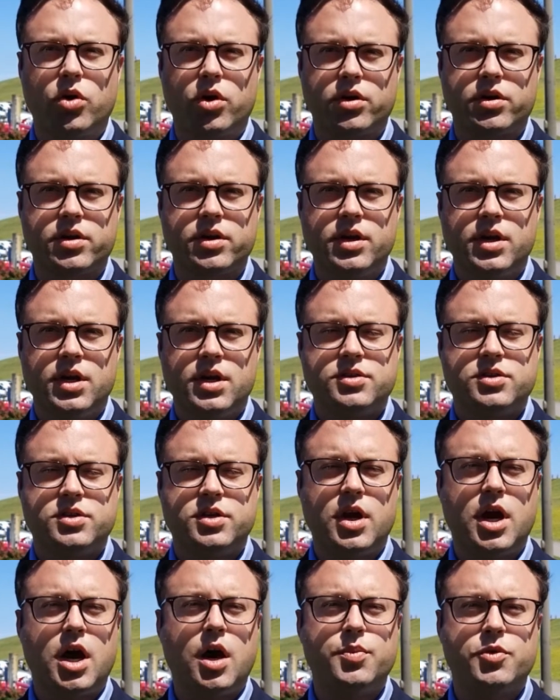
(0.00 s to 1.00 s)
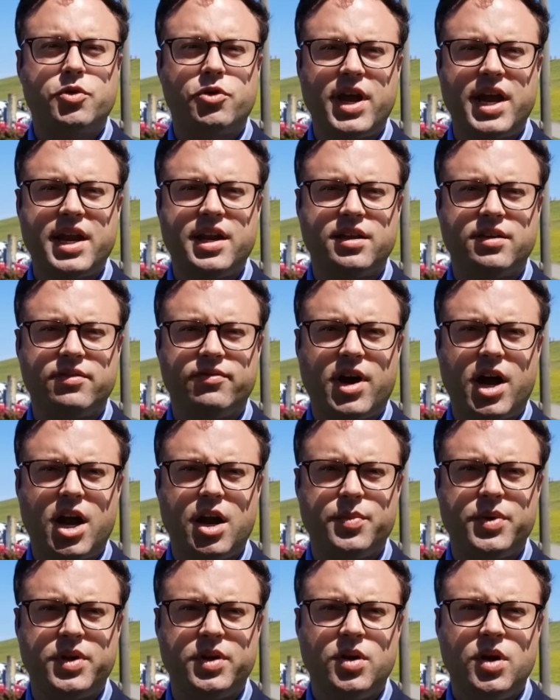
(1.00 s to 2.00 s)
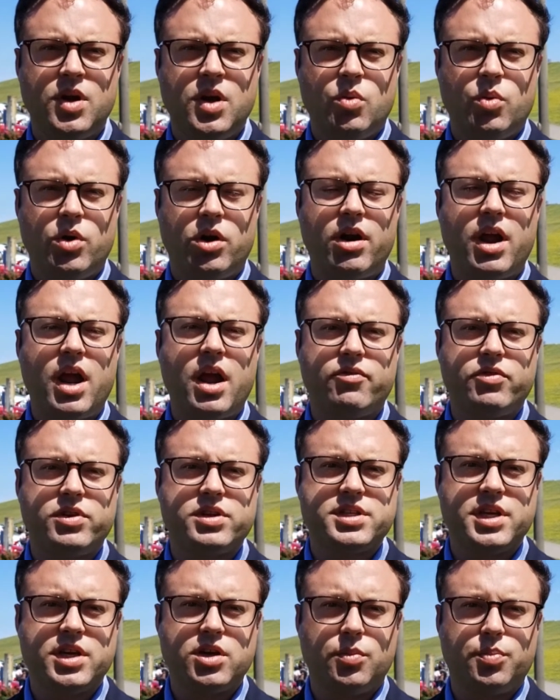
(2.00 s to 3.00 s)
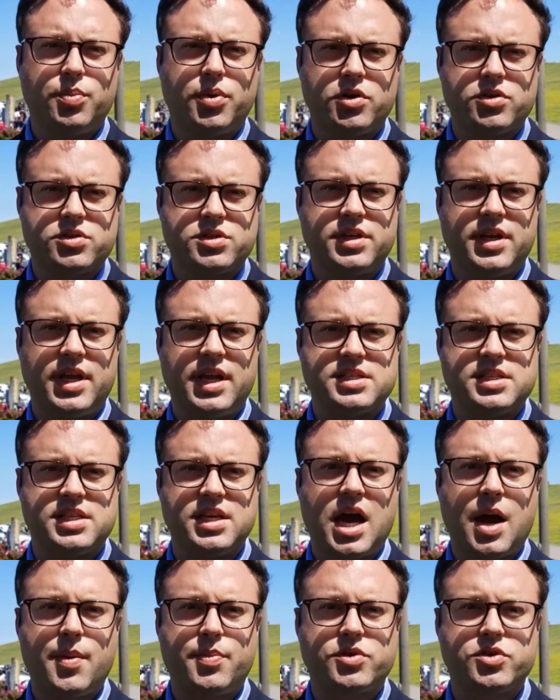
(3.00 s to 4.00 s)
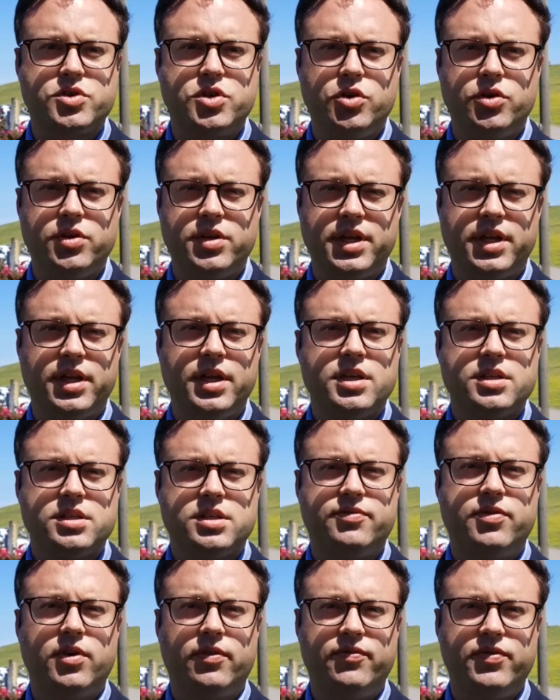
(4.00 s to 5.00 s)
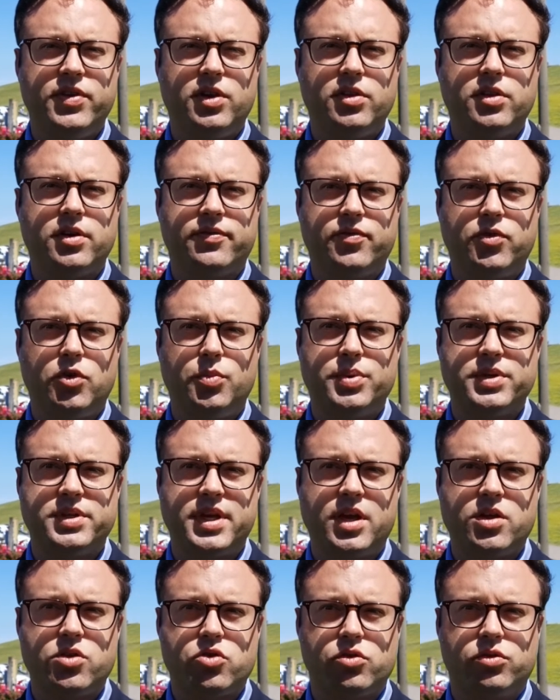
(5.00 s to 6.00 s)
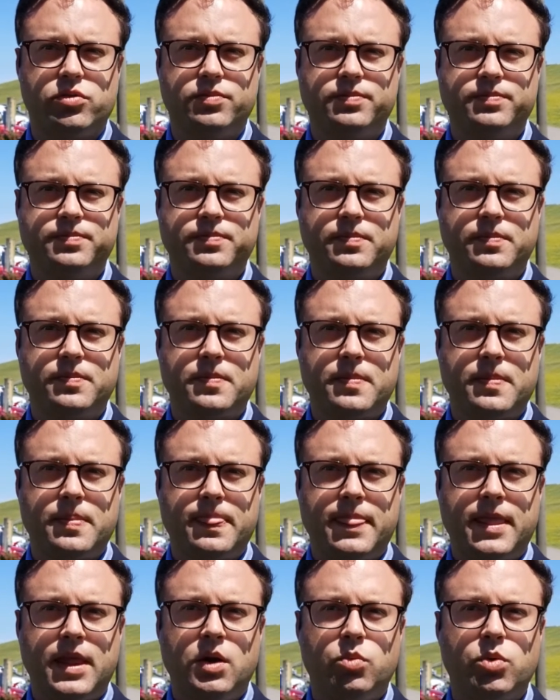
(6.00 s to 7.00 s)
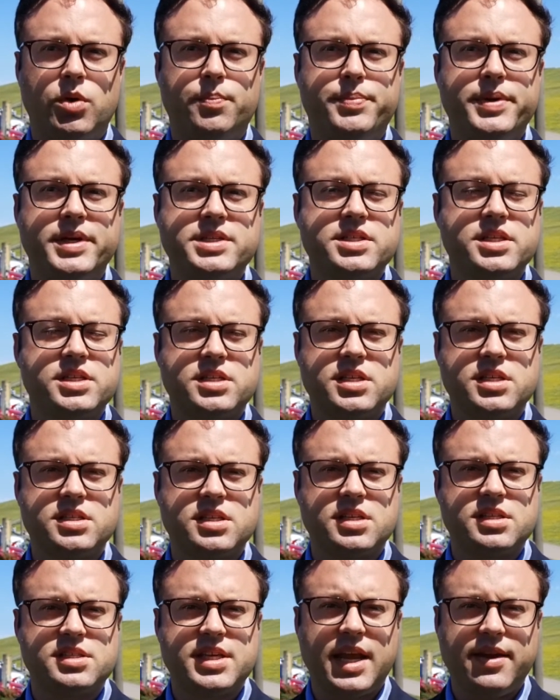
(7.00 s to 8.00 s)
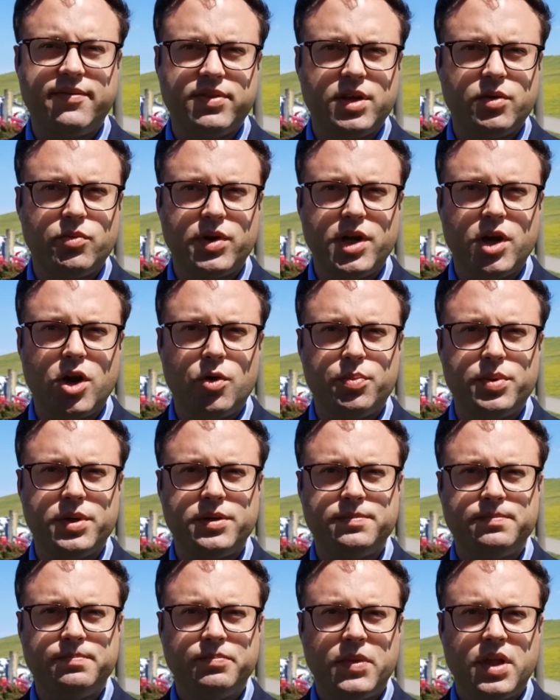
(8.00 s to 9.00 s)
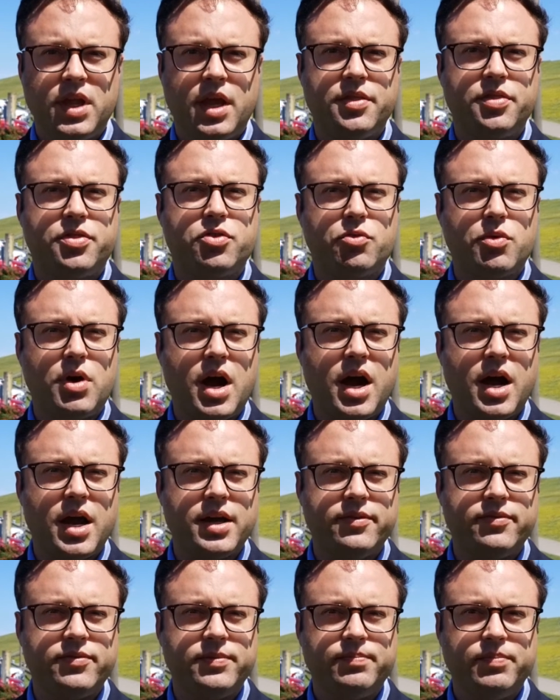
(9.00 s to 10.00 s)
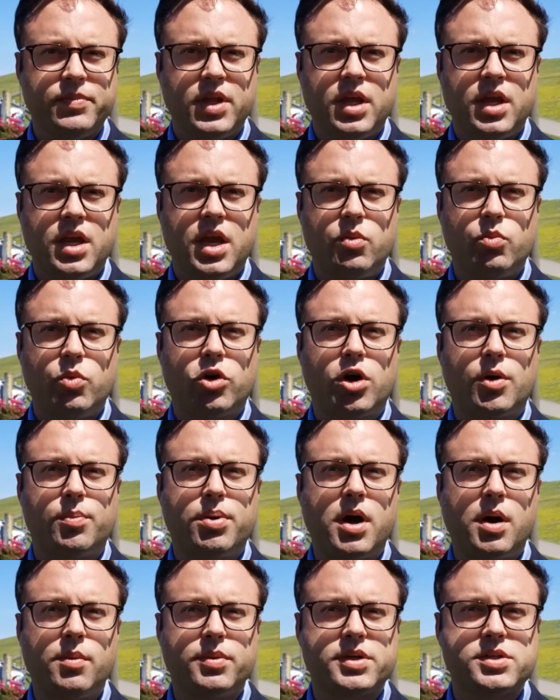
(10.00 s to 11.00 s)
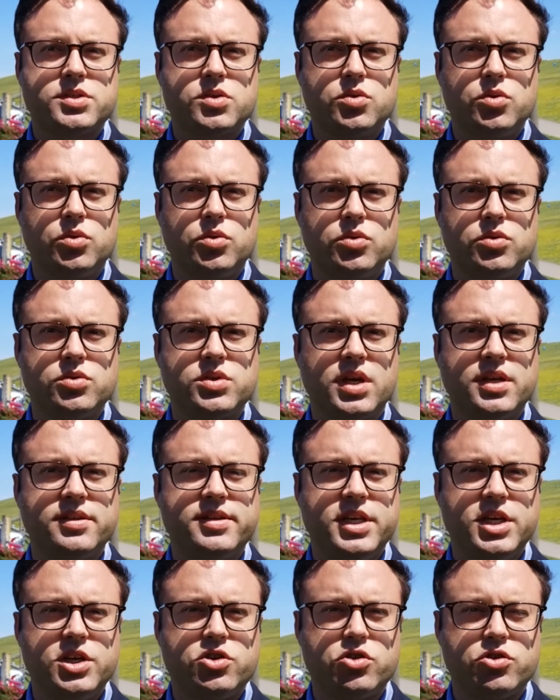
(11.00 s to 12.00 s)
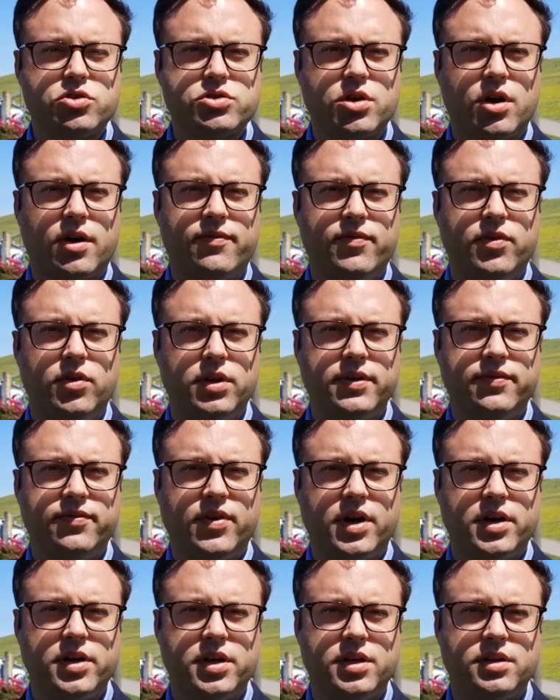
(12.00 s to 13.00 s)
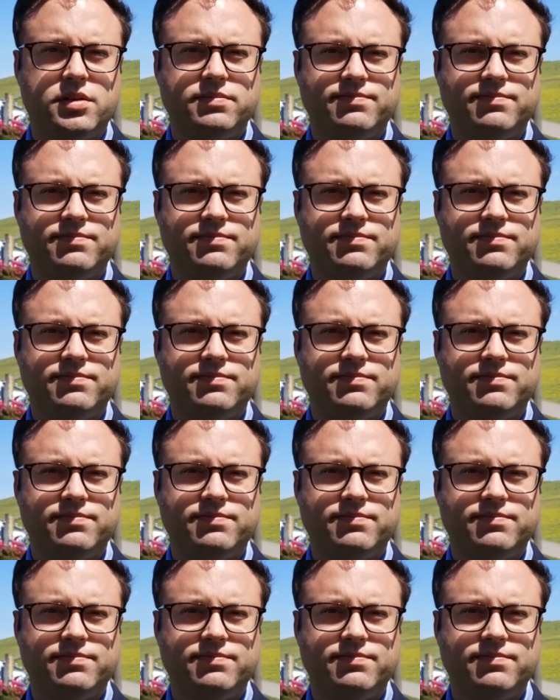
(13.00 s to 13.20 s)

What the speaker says: work, to help create an environment where every single person has the opportunity to fulfill their full potential, where businesses safely reopen and thrive, and where our public schools and teachers are fully funded.